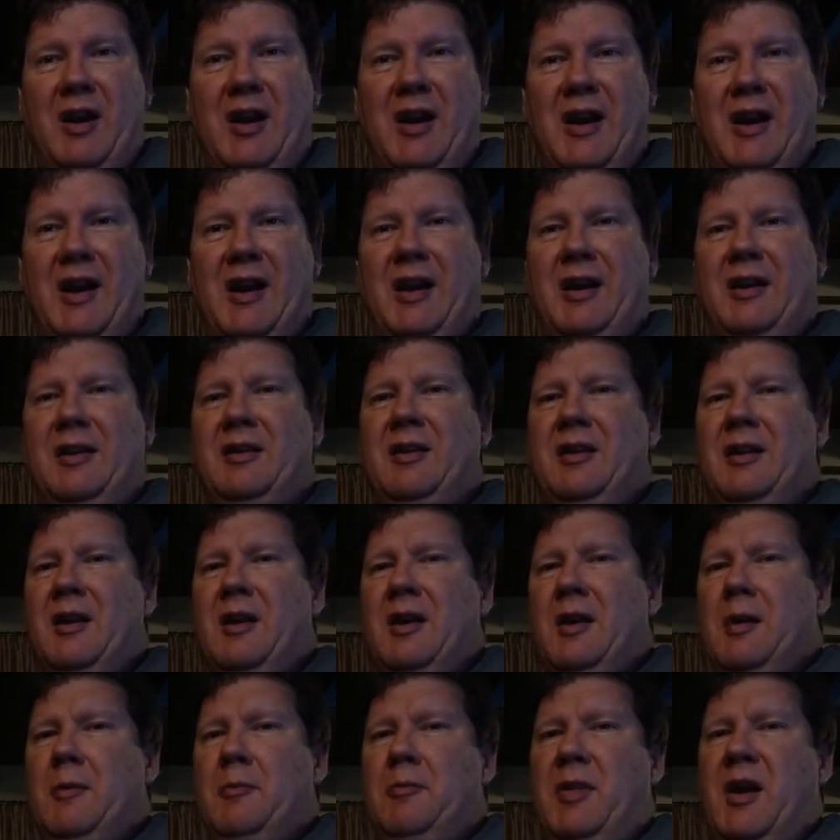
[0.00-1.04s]
Brad,
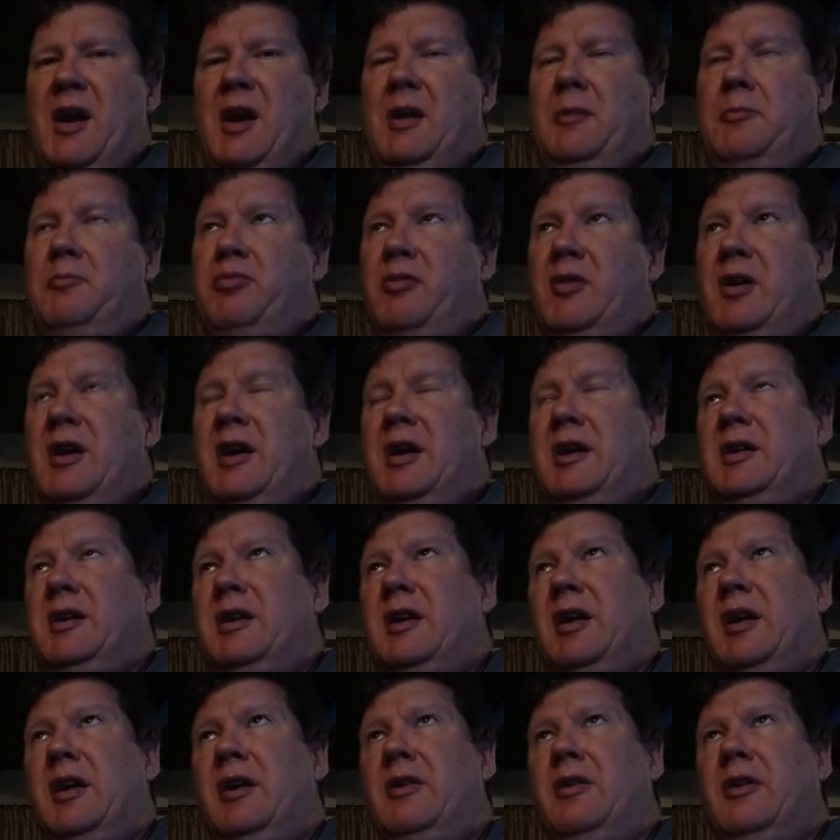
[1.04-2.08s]
bad
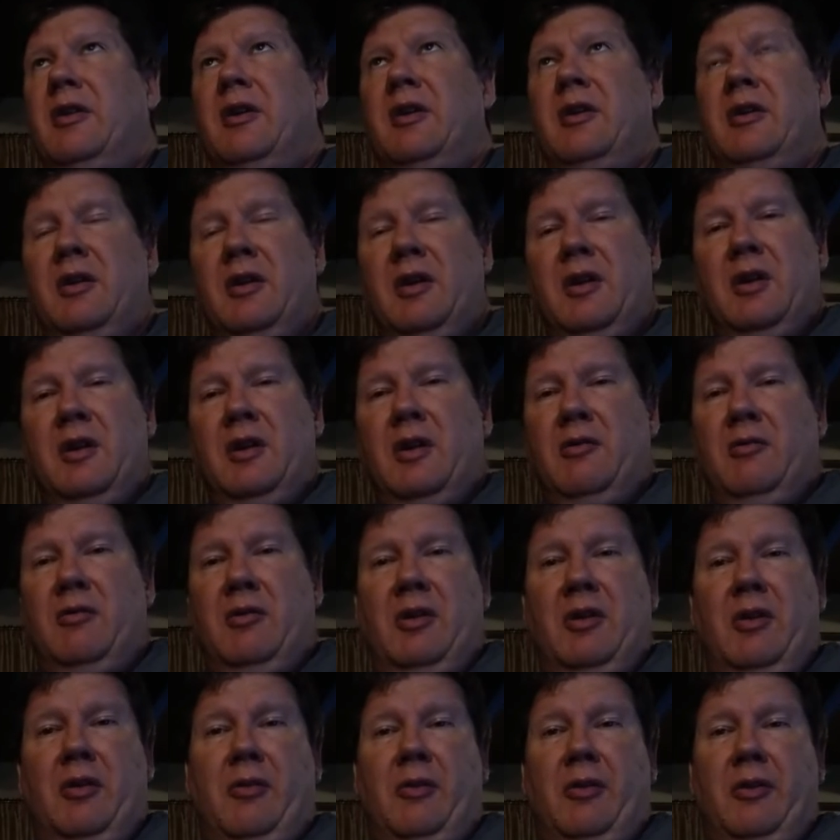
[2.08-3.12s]
Brad Keller,
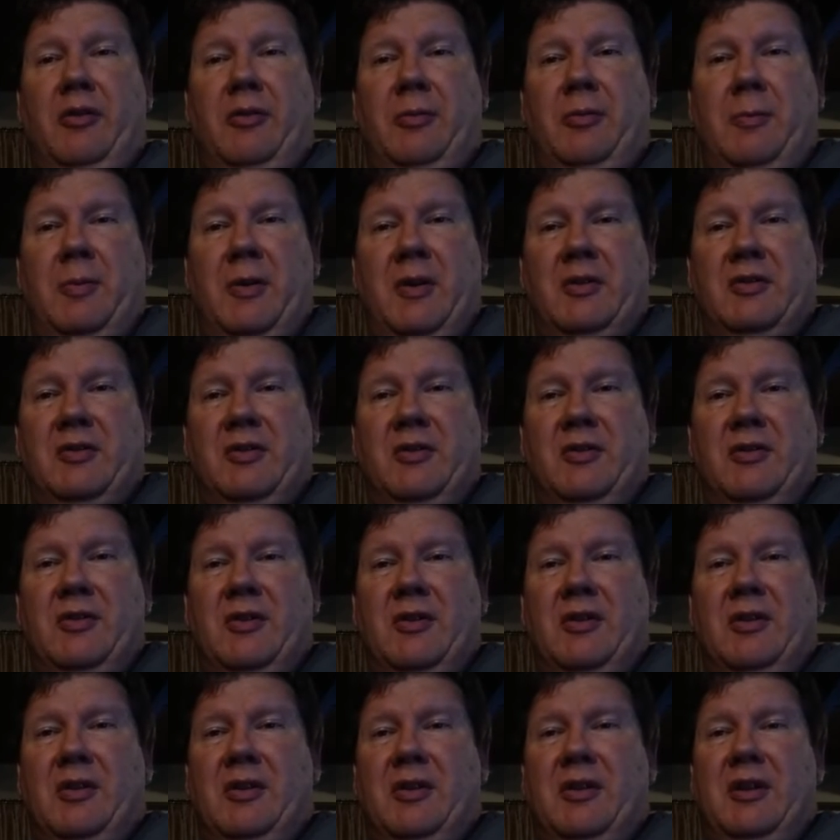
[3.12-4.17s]
one of the worst pitchers
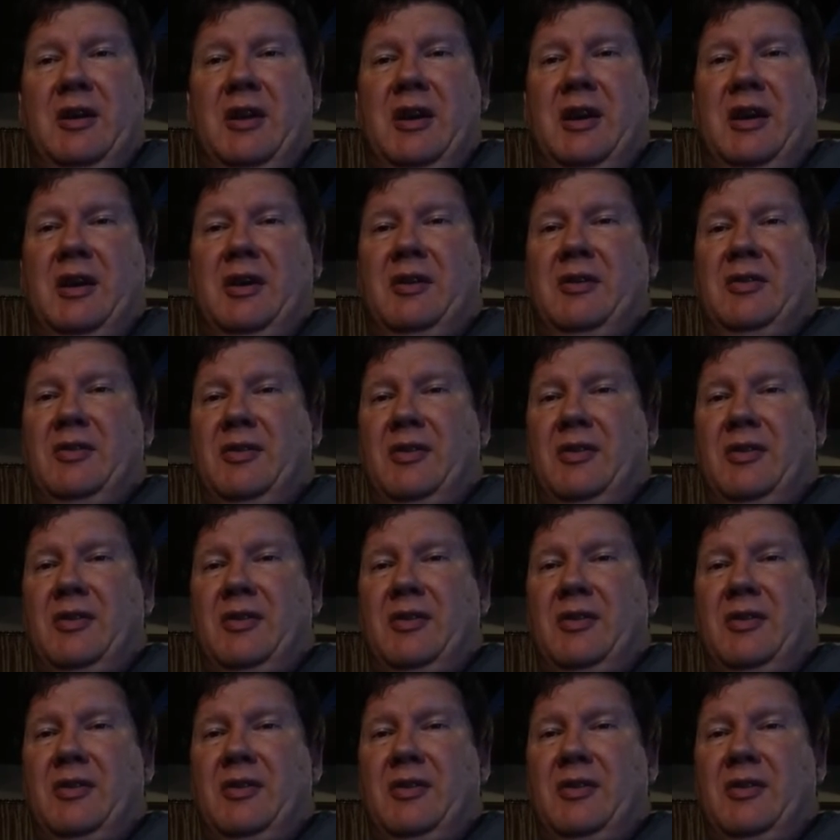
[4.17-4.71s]
in the league.